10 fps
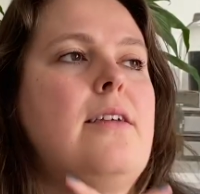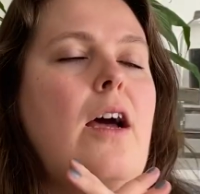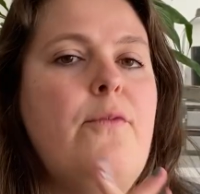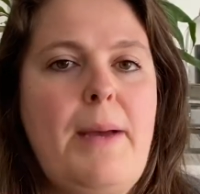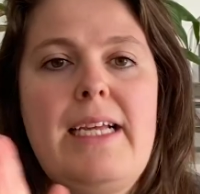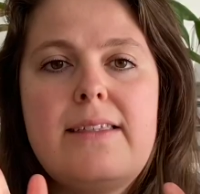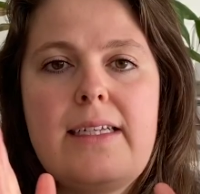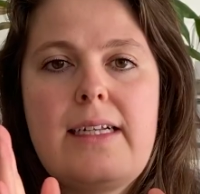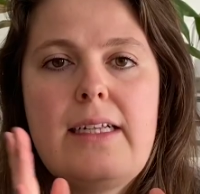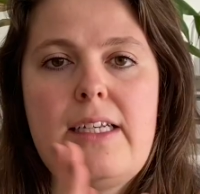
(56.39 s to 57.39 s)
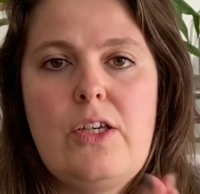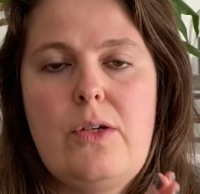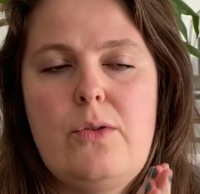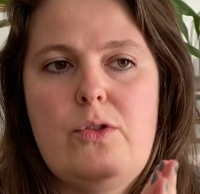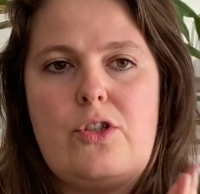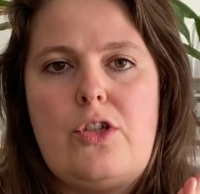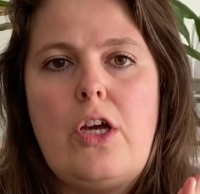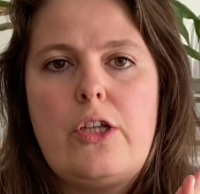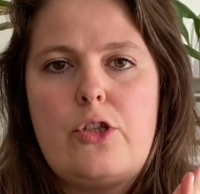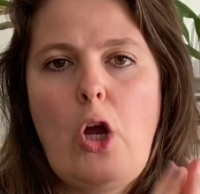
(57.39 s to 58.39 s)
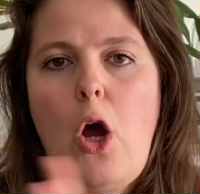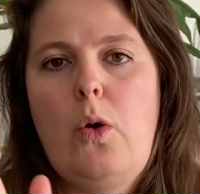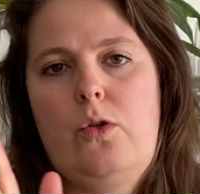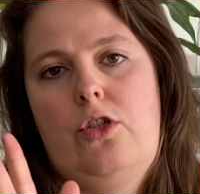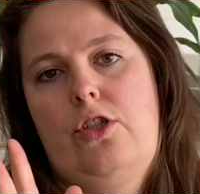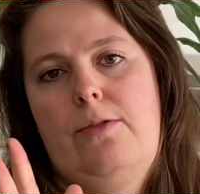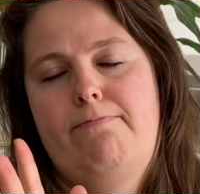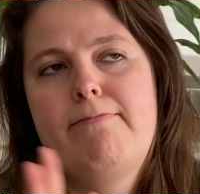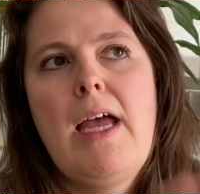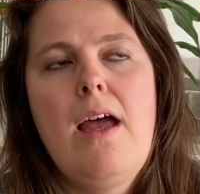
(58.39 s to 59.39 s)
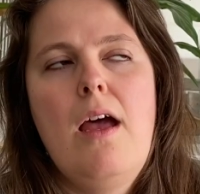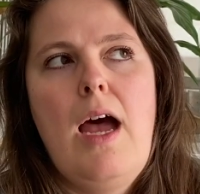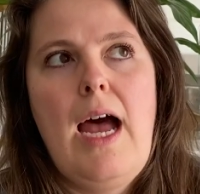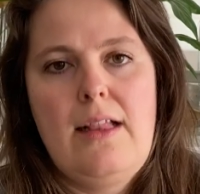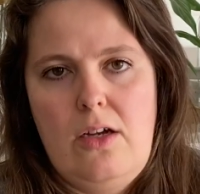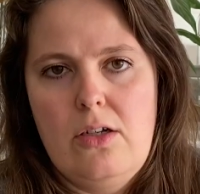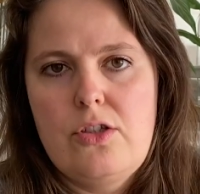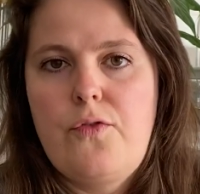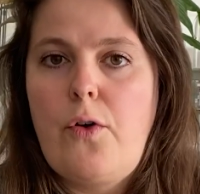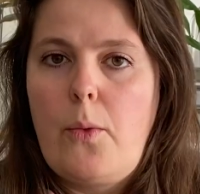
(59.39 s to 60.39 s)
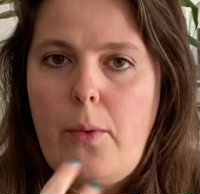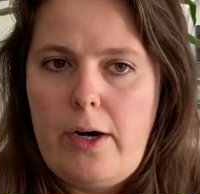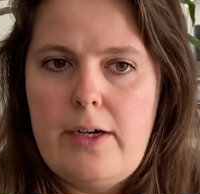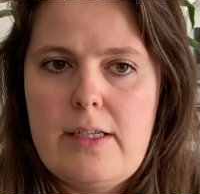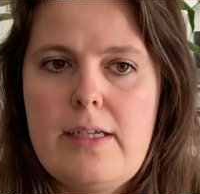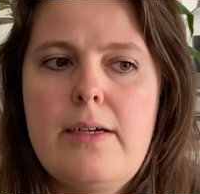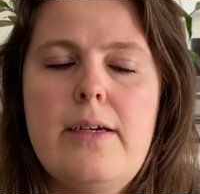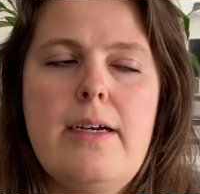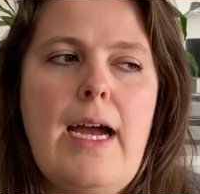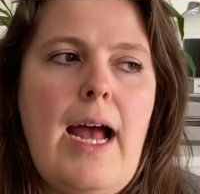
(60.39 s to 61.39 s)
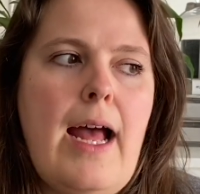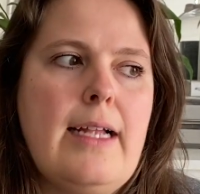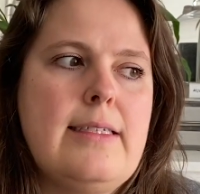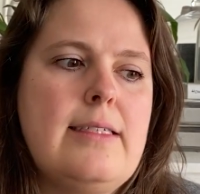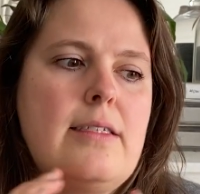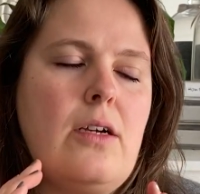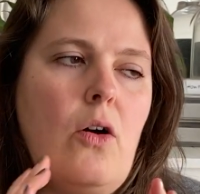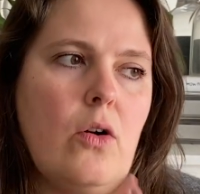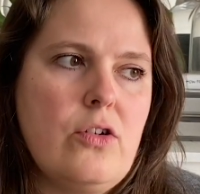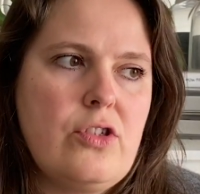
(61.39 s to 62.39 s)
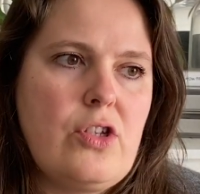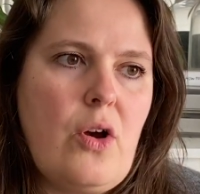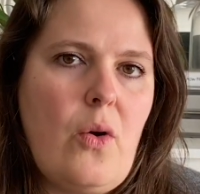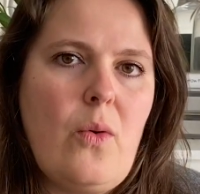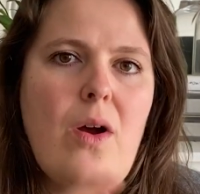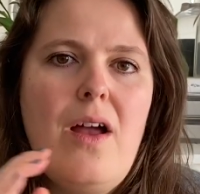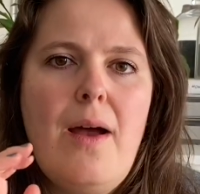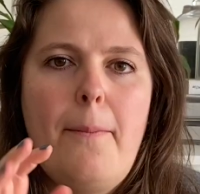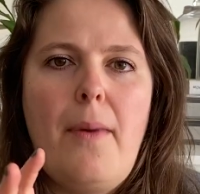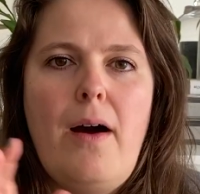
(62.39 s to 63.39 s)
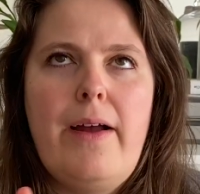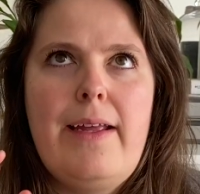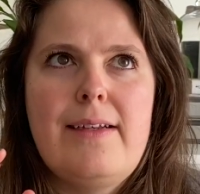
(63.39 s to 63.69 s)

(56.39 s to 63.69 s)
I've basically used totes a lot for work, and also my